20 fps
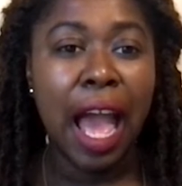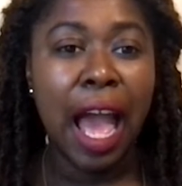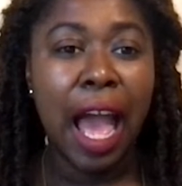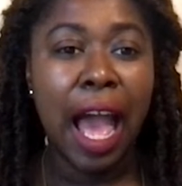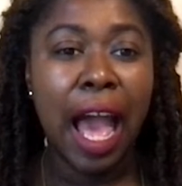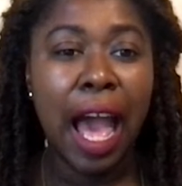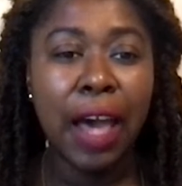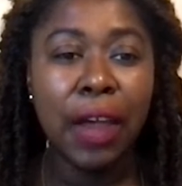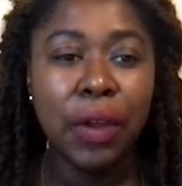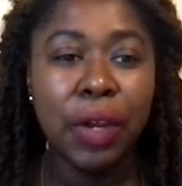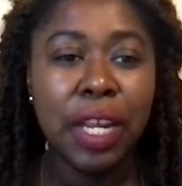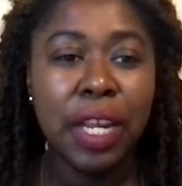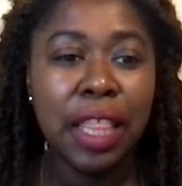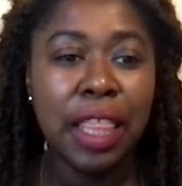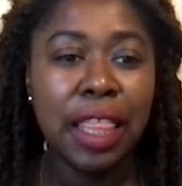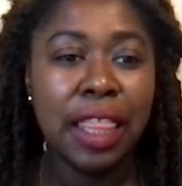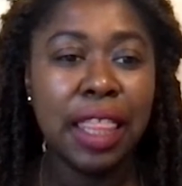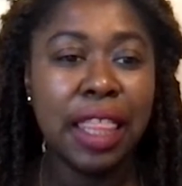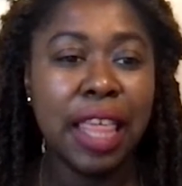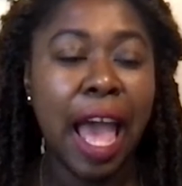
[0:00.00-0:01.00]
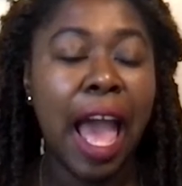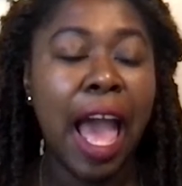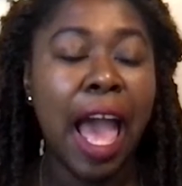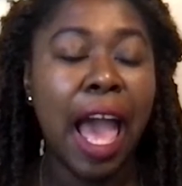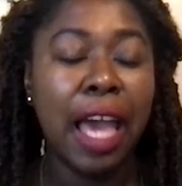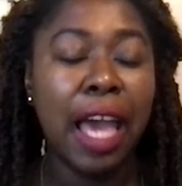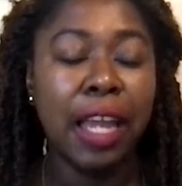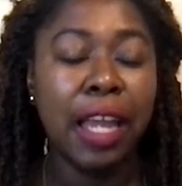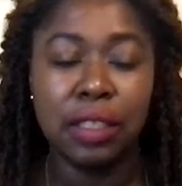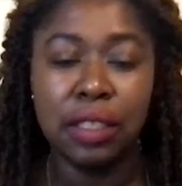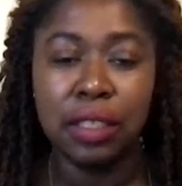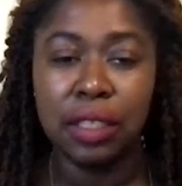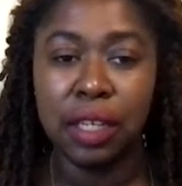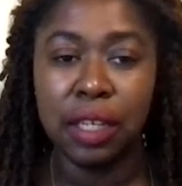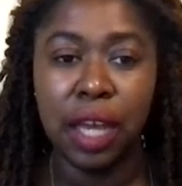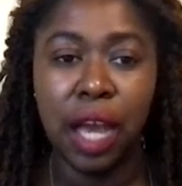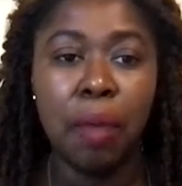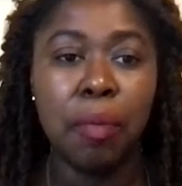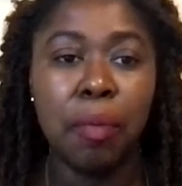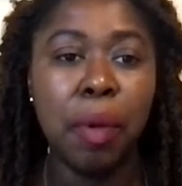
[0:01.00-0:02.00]
How did that
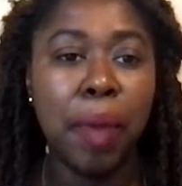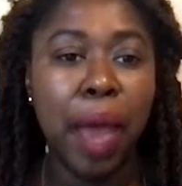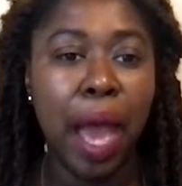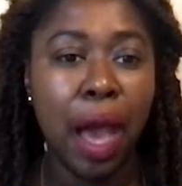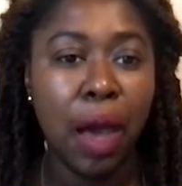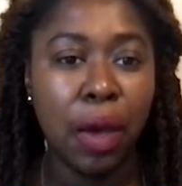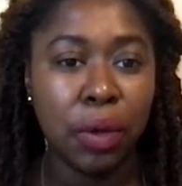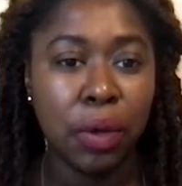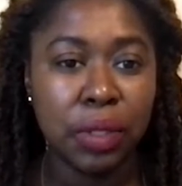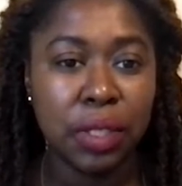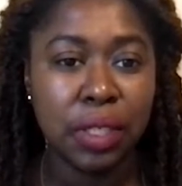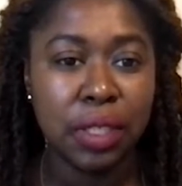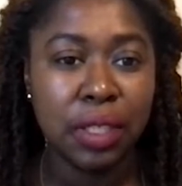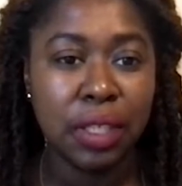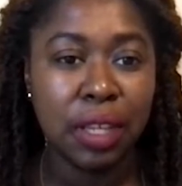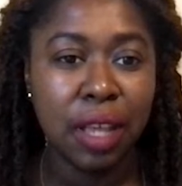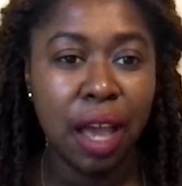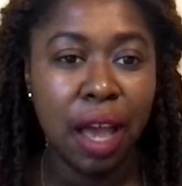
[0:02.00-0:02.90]
come about?